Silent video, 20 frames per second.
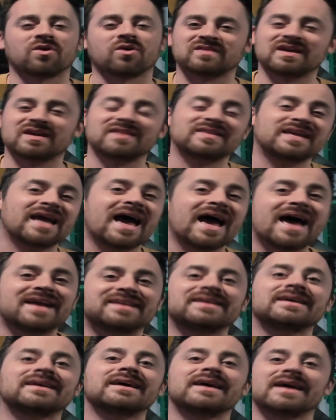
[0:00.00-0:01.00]
In the end,
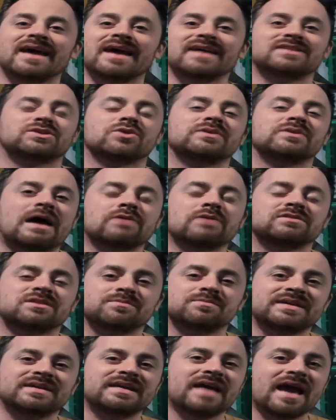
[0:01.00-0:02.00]
it turned out to
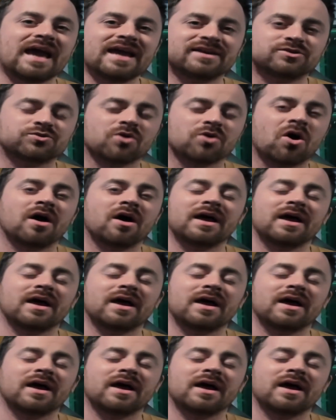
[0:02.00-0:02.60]
be a draw,